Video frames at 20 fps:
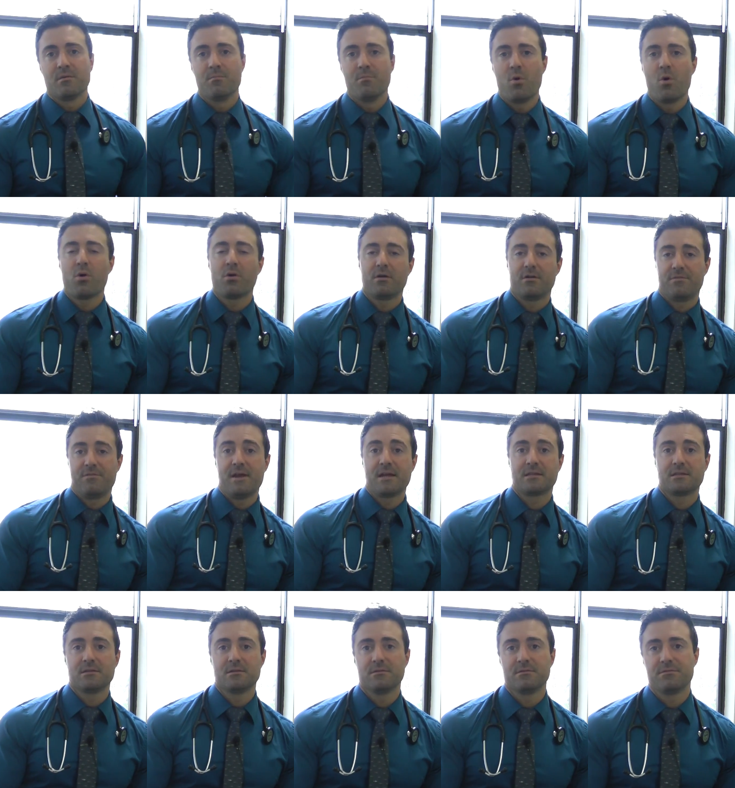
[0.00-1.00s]
more
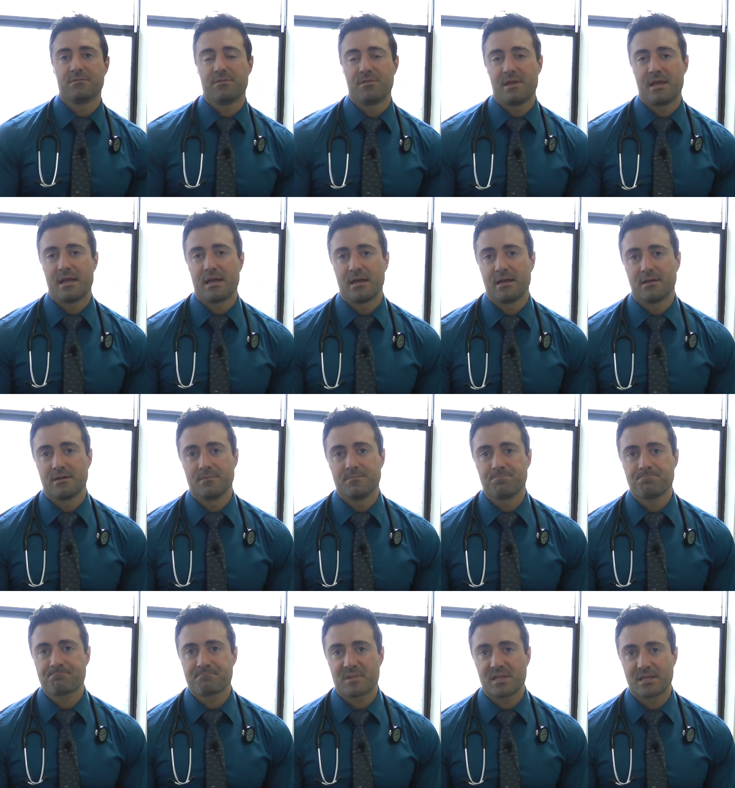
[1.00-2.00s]
effective
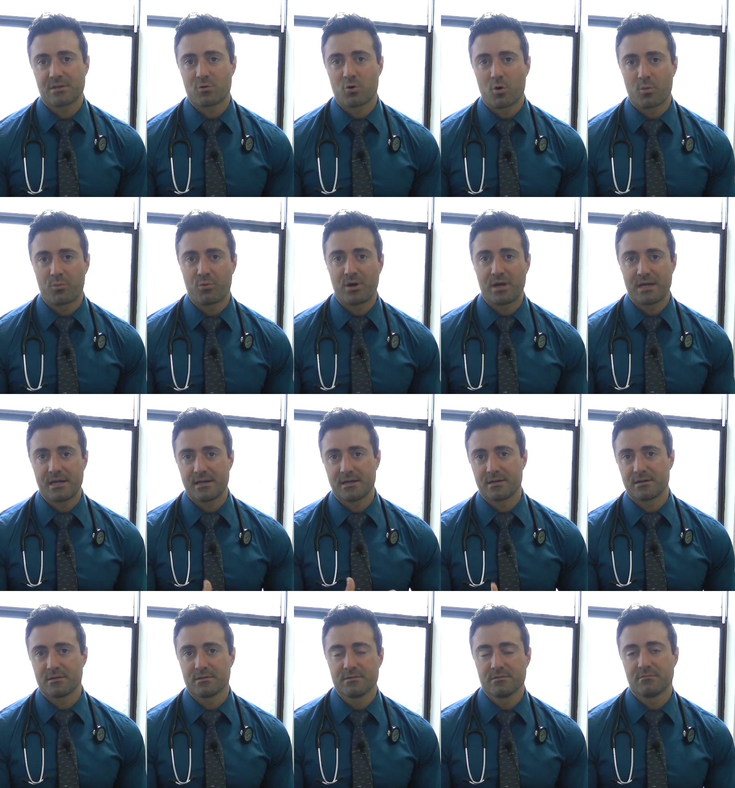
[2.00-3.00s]
than
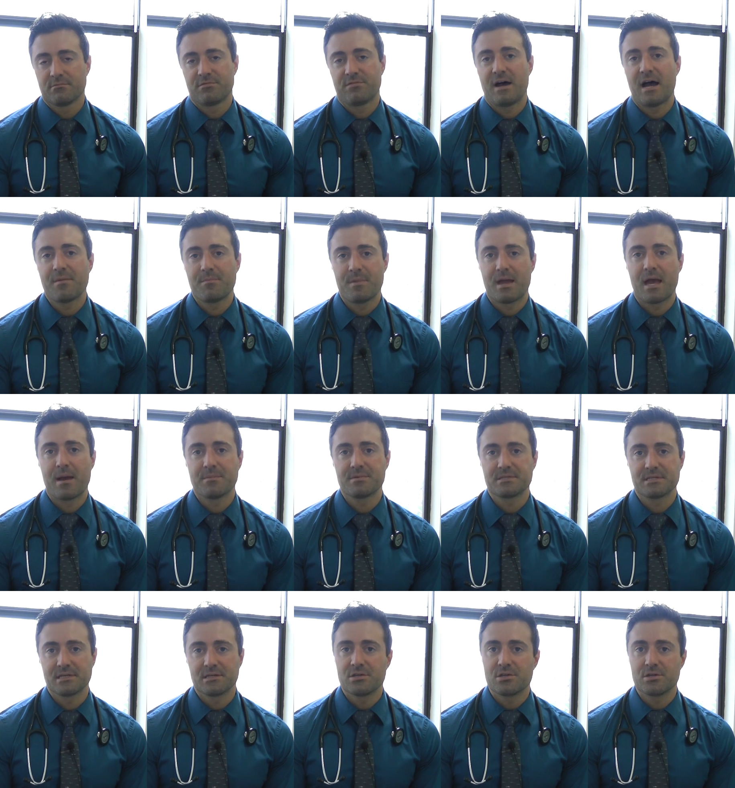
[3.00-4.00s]
incorporating
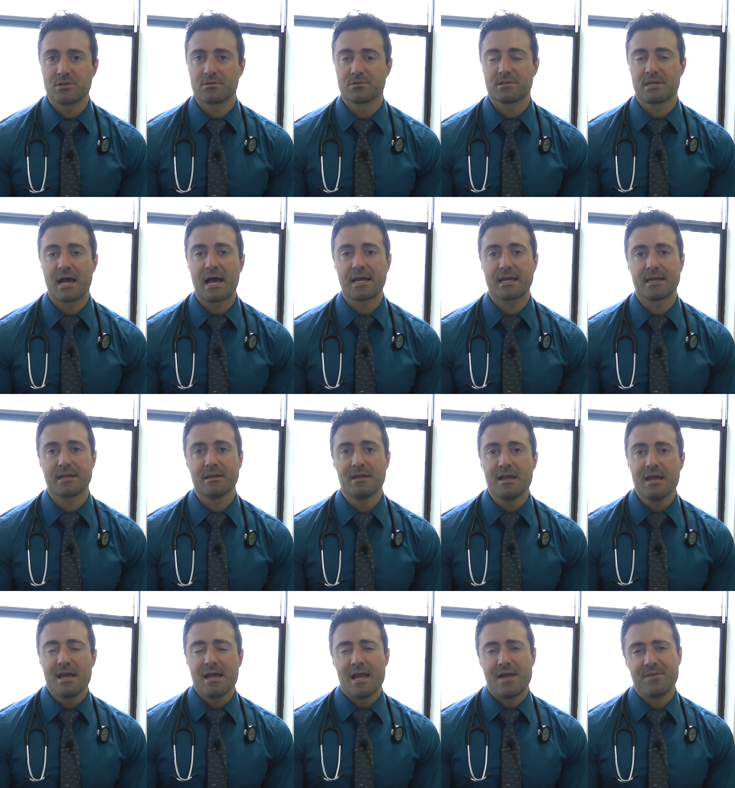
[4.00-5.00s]
FODMAPs into your diet.
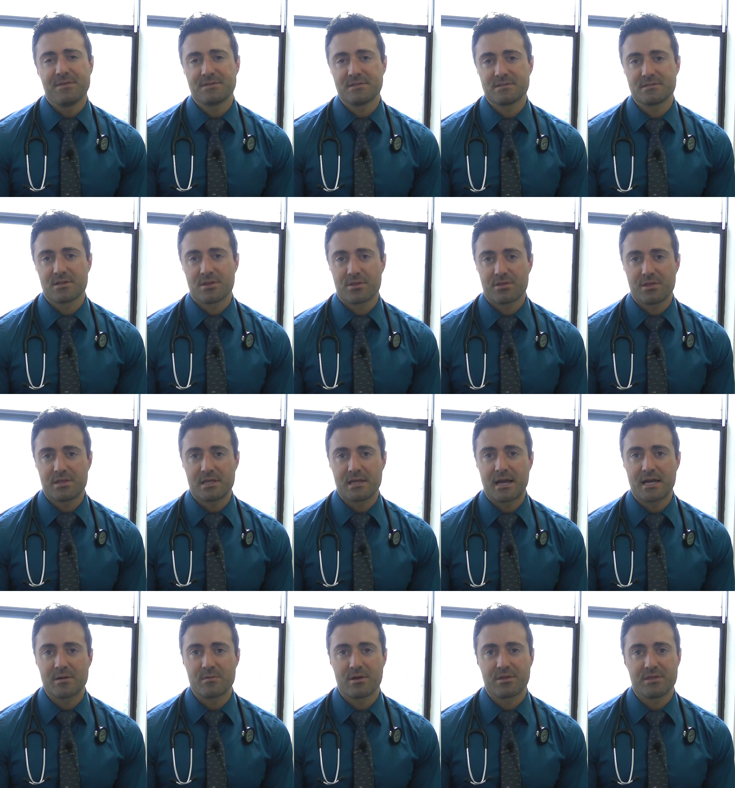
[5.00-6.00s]
And this is the, the
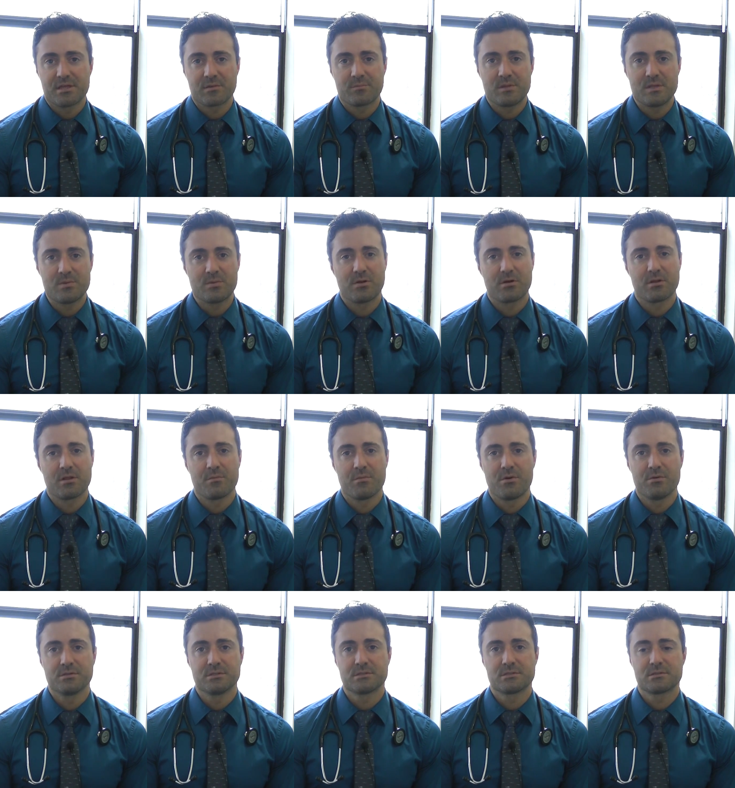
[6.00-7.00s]
item I think people are the
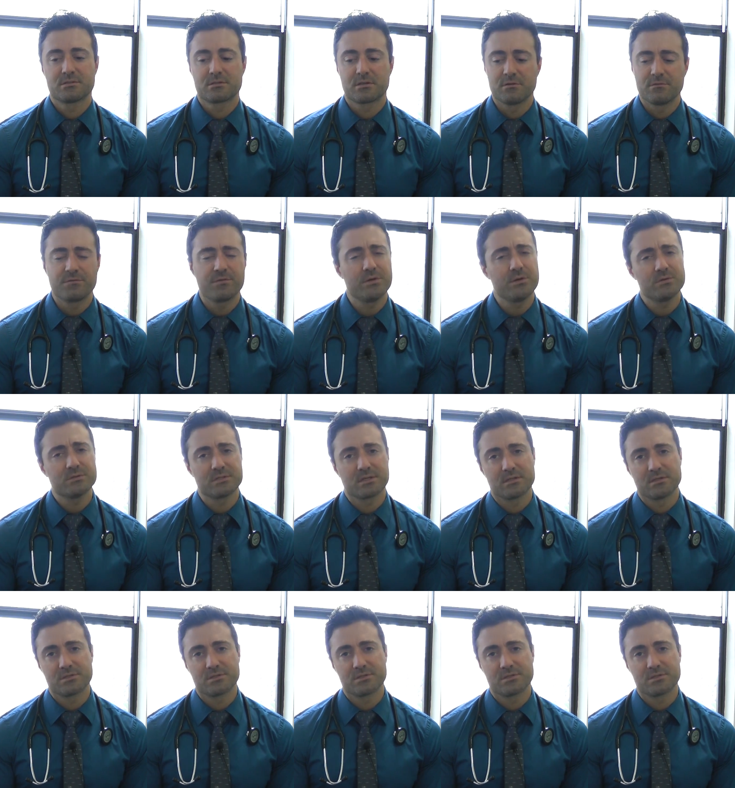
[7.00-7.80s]
most confused and